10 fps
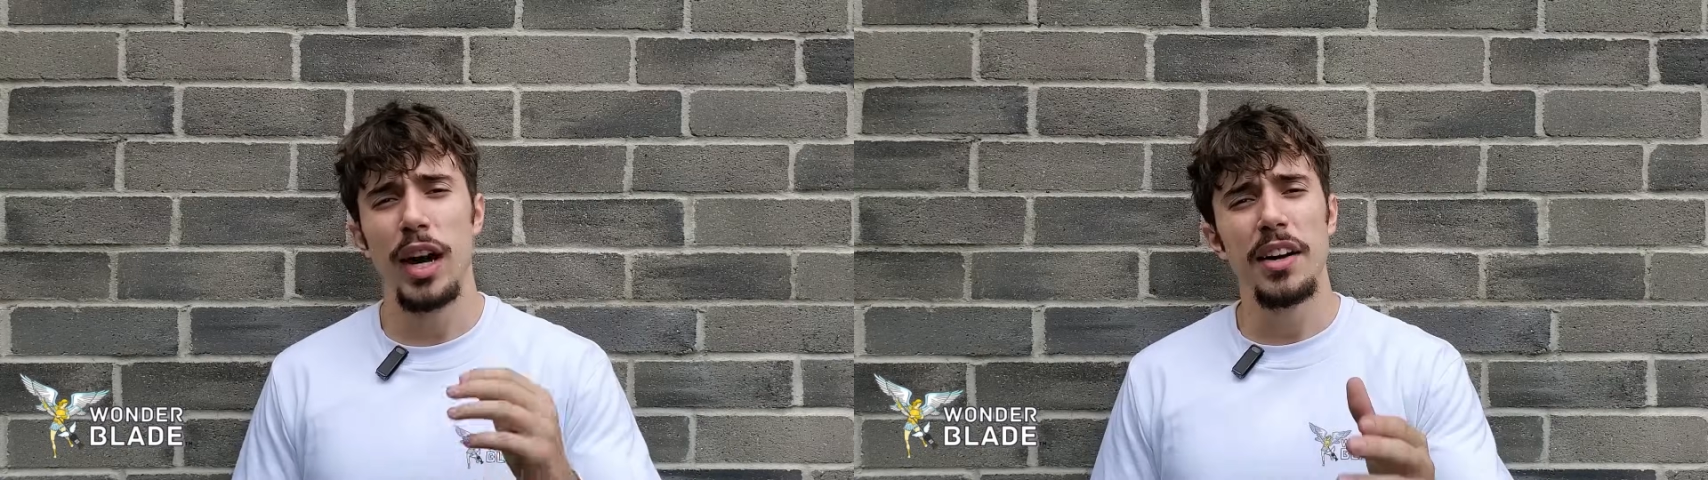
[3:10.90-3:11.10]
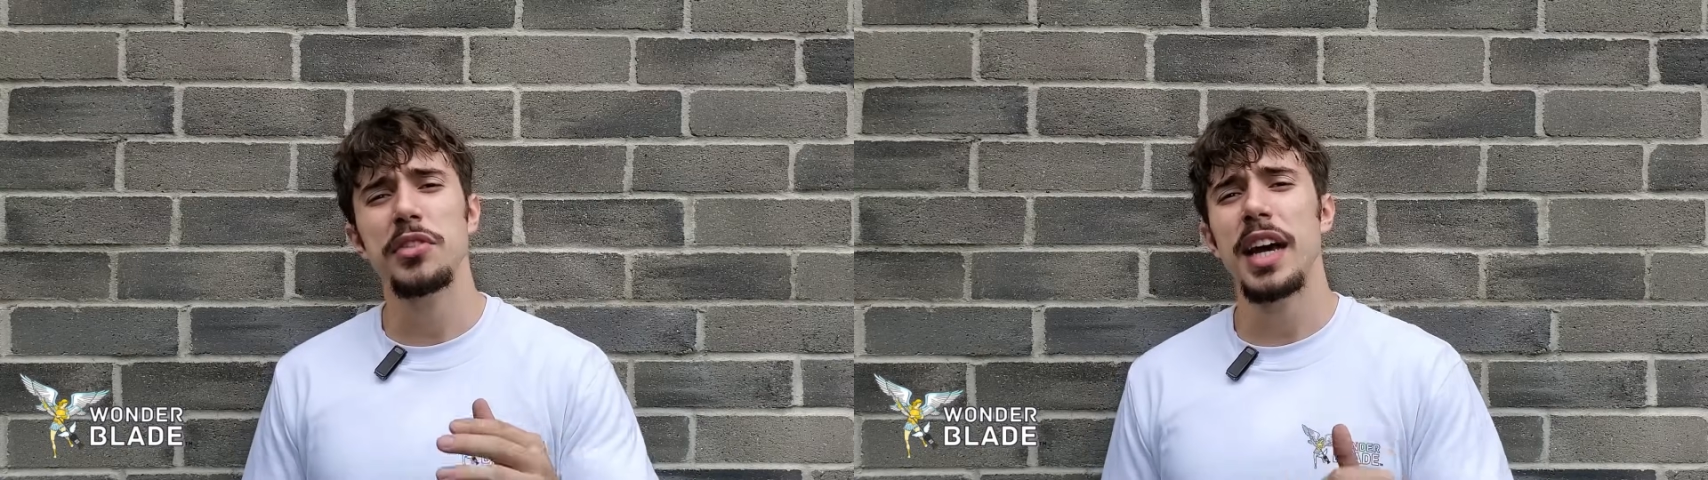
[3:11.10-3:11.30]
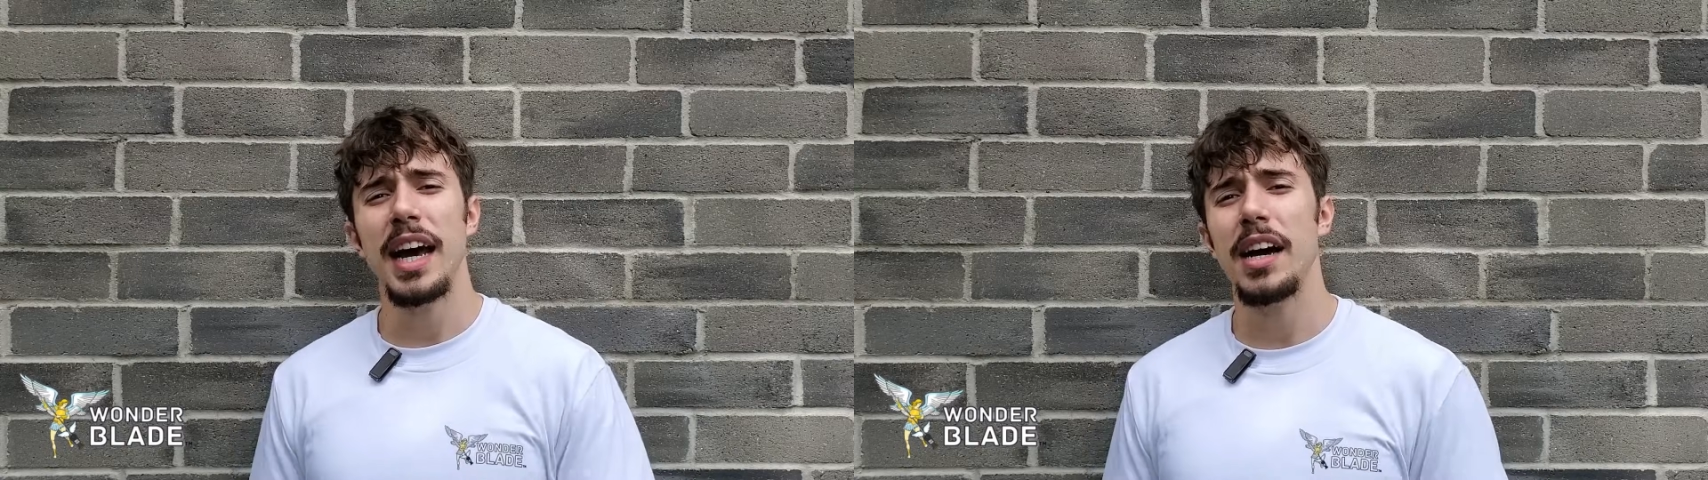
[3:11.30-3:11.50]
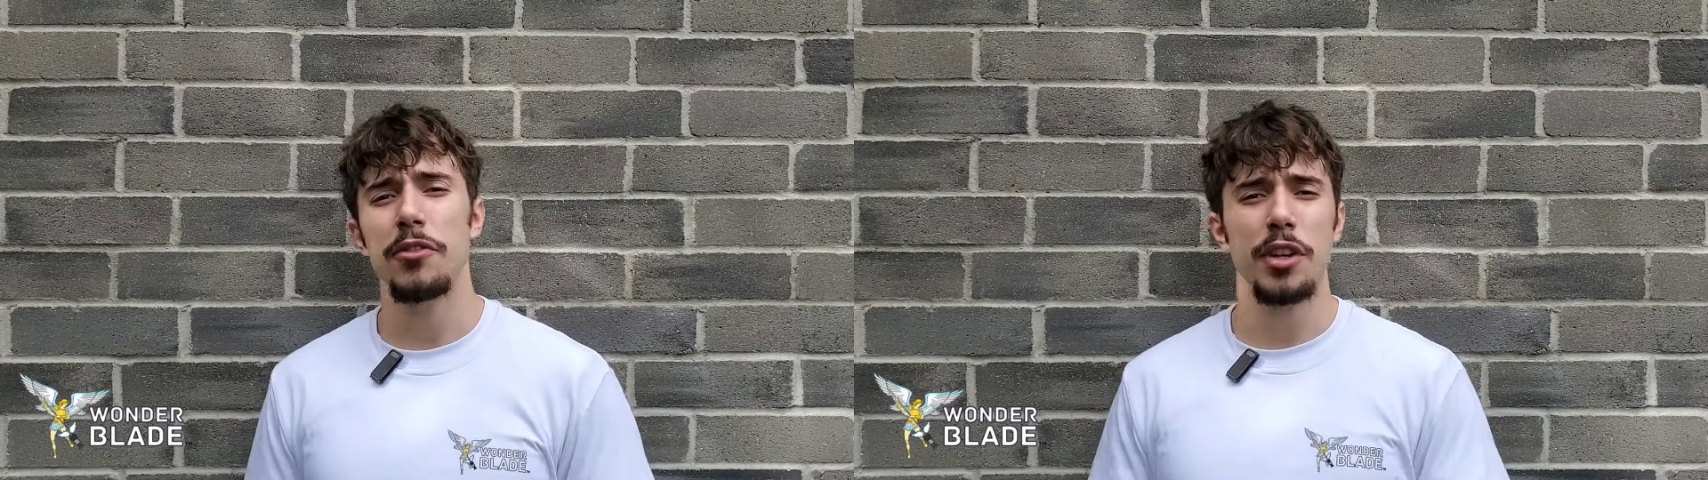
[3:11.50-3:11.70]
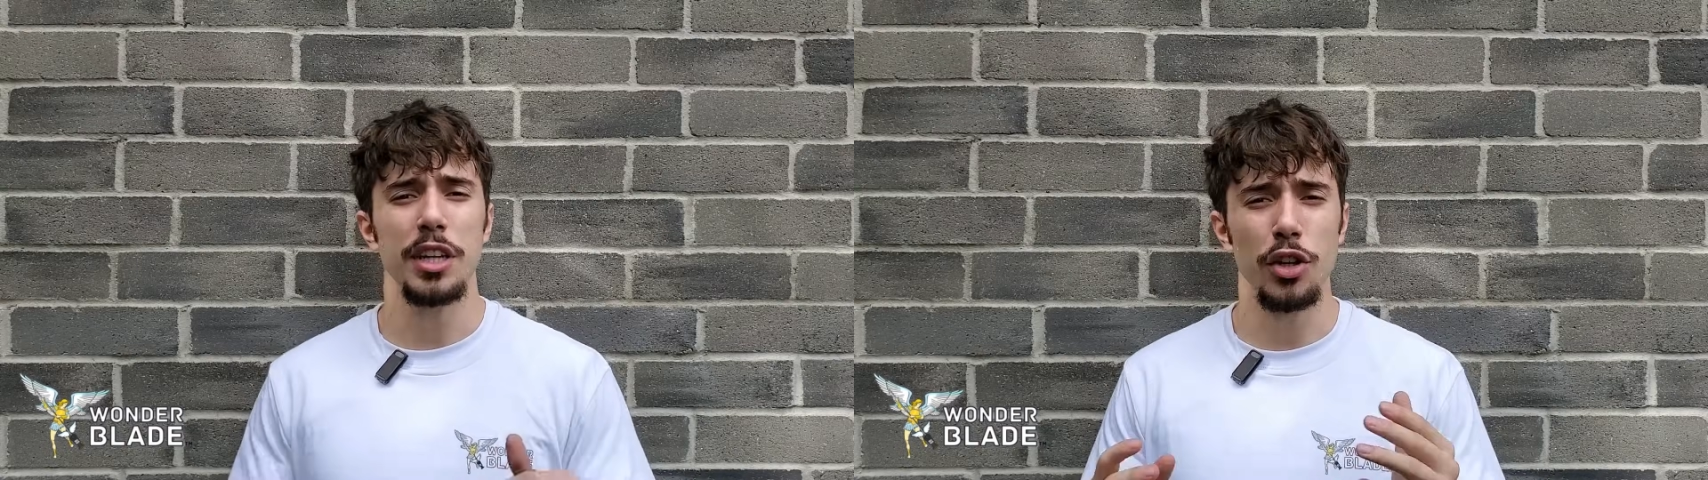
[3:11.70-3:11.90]
have to have
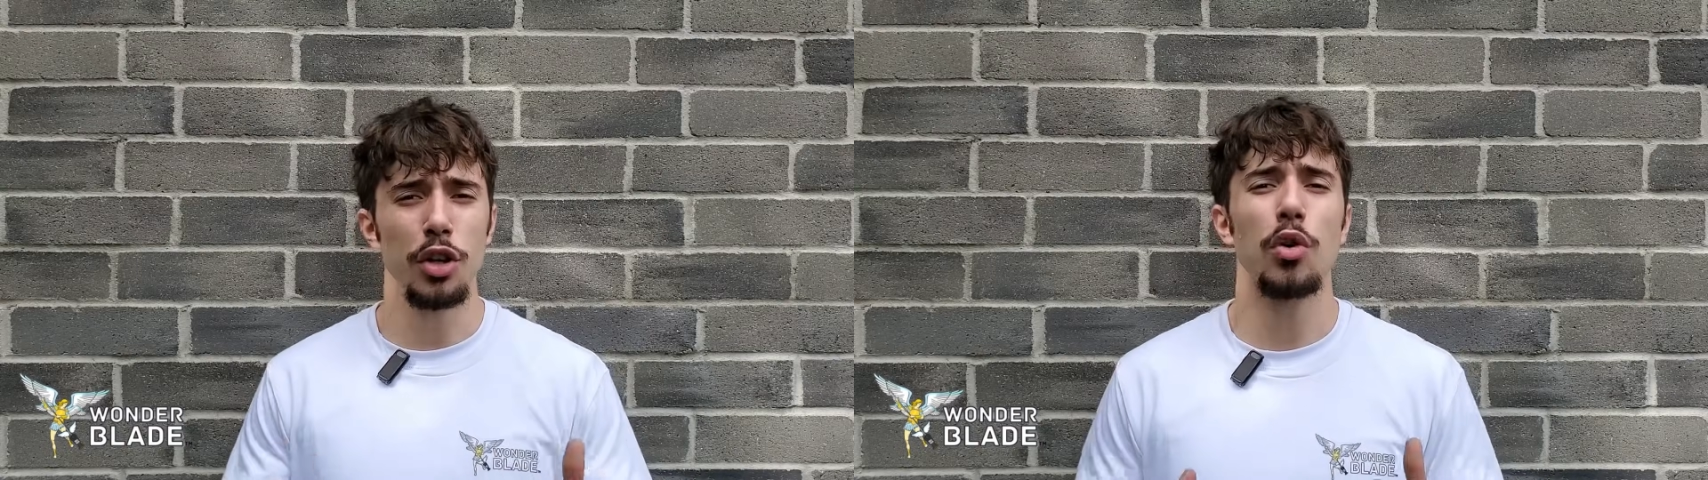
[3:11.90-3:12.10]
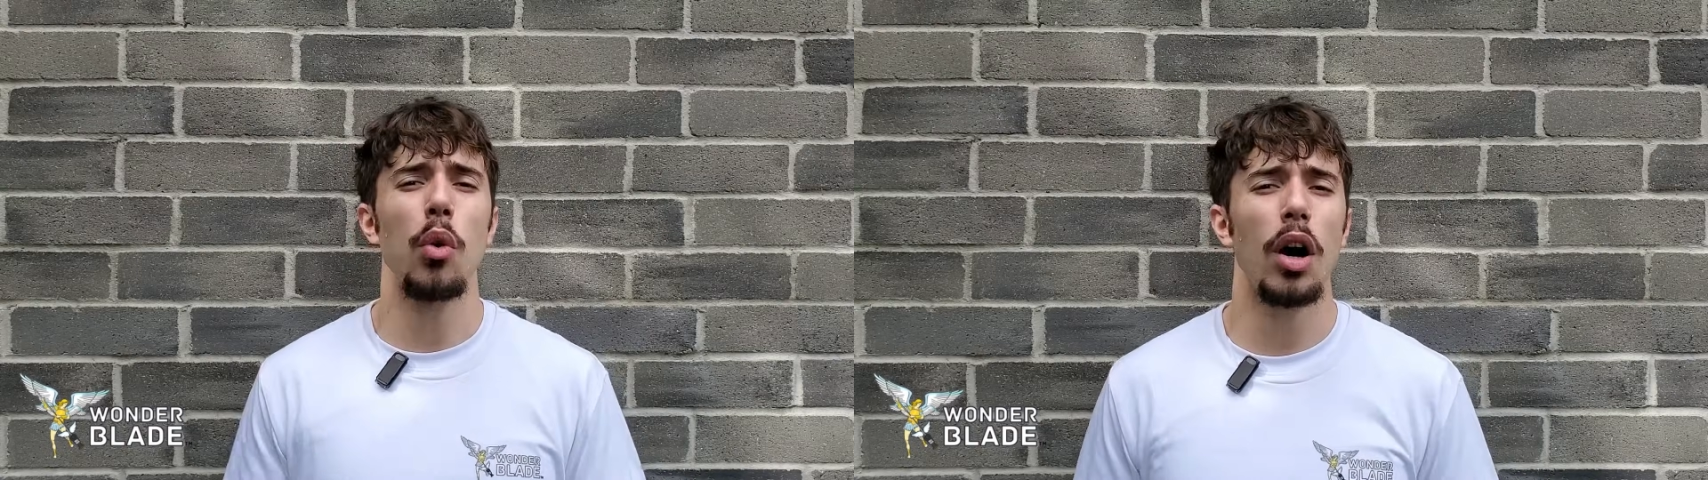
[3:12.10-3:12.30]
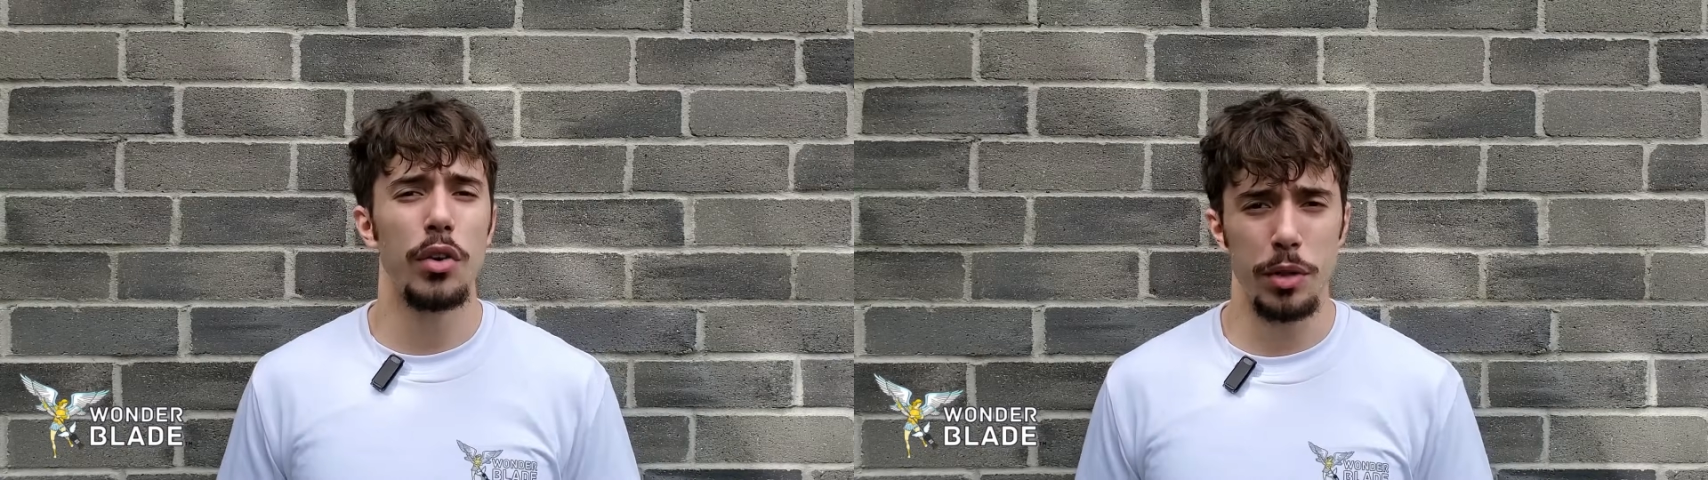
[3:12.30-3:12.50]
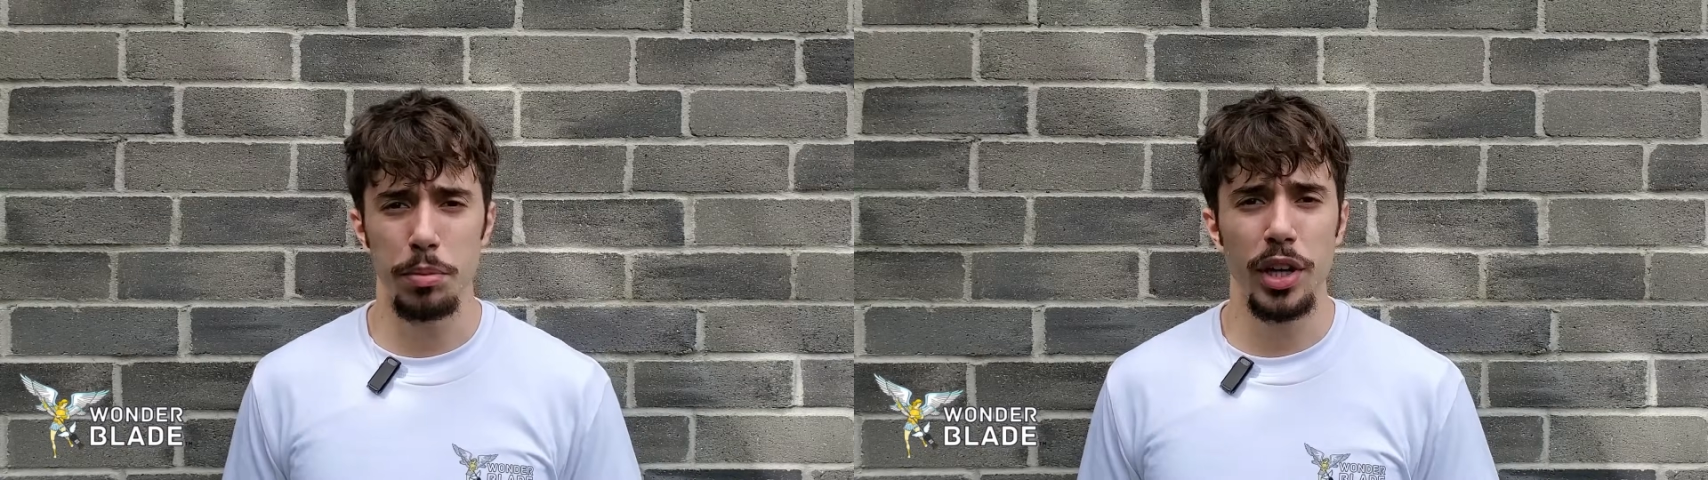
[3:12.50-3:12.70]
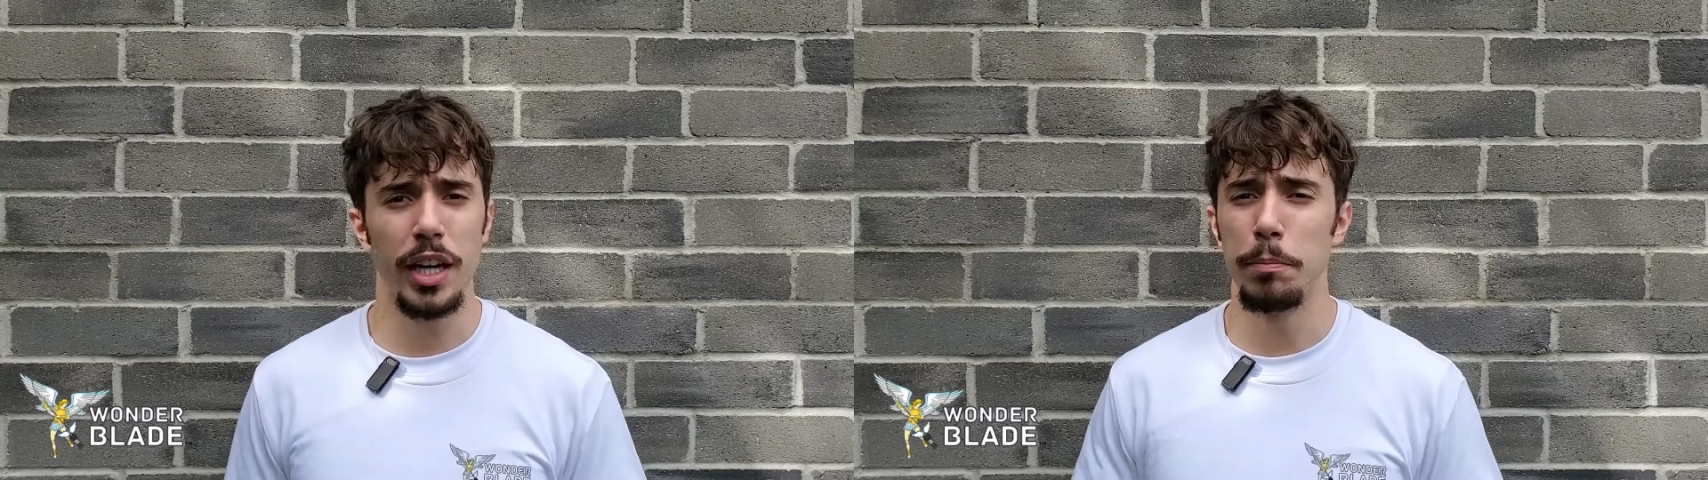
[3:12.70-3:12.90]
a good quality blade.